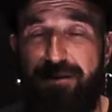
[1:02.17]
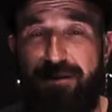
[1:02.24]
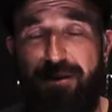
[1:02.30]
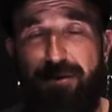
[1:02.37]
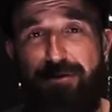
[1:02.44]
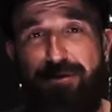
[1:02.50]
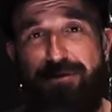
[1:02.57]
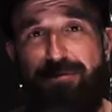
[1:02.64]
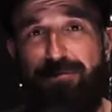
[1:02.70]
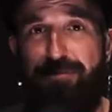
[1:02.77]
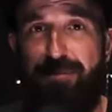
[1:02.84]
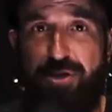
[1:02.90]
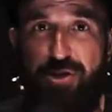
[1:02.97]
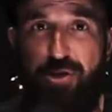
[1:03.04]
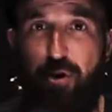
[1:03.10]
you know, he's
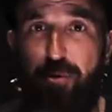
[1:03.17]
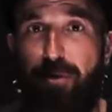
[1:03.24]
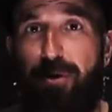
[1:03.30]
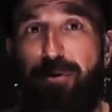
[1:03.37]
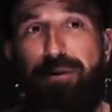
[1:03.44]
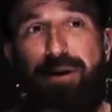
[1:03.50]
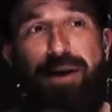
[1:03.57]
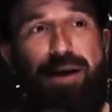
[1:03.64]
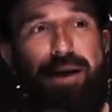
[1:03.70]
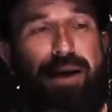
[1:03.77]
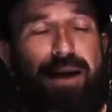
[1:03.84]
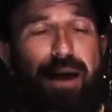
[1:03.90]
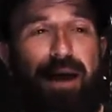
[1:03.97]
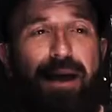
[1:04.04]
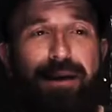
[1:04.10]
showboat,
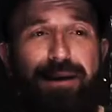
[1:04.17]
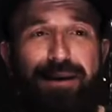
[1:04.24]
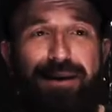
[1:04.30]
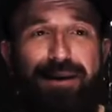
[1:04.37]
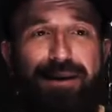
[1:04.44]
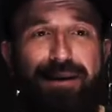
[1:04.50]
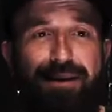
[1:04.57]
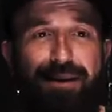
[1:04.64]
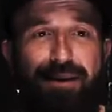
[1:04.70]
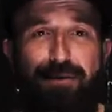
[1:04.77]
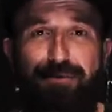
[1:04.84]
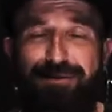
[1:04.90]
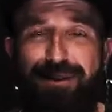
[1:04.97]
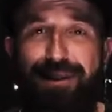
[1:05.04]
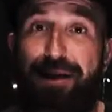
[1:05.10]
and uh, you
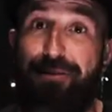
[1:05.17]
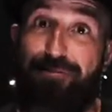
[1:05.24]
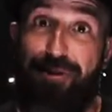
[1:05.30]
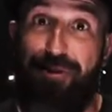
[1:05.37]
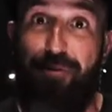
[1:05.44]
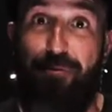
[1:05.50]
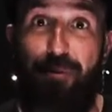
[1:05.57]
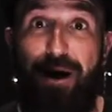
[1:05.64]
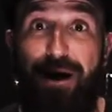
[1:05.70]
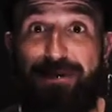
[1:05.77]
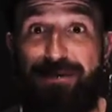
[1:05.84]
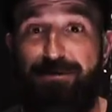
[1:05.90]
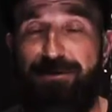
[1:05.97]
know, it was a lot of fun to watch.